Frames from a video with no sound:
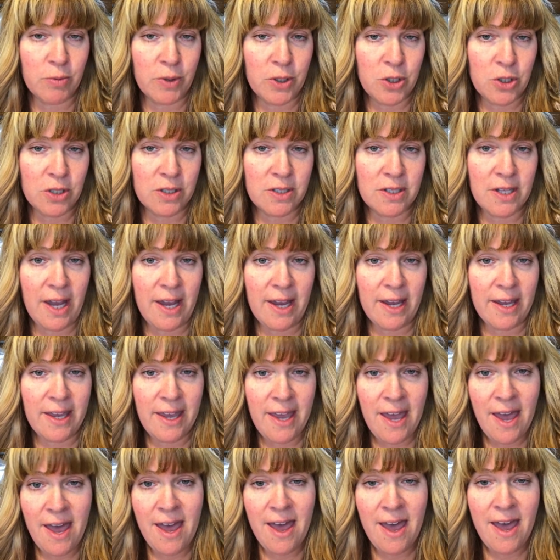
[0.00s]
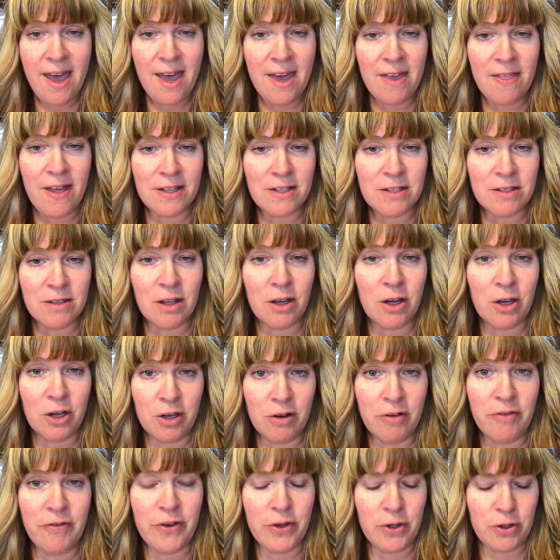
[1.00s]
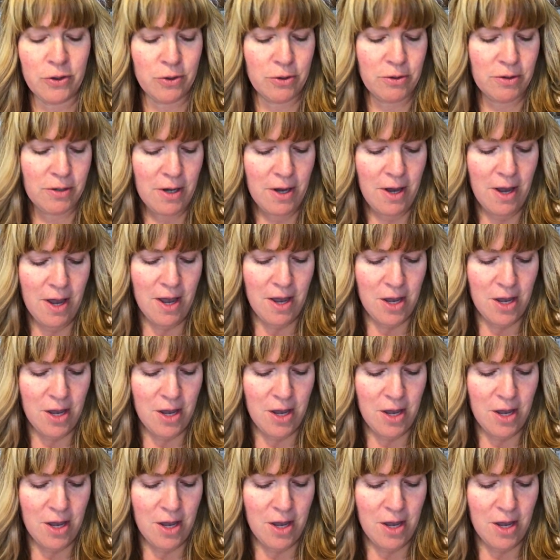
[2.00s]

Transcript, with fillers: which is like, yay, that's the good foods.